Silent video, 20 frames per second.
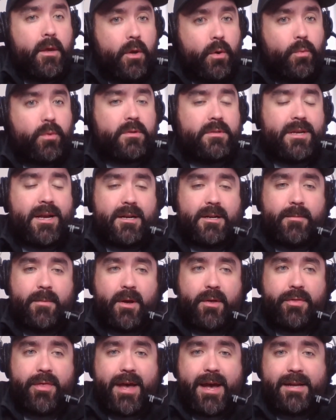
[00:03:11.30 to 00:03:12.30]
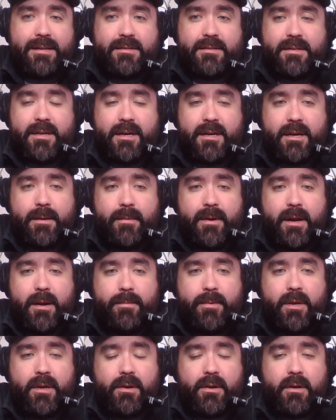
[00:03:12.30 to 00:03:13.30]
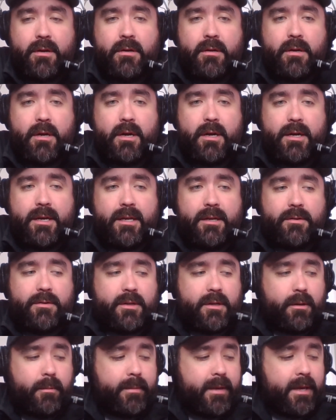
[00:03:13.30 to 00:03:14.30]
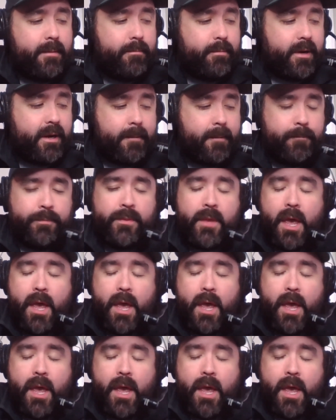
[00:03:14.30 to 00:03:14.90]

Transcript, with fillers: We'll talk about that uh, coming up here uh, in a little bit, but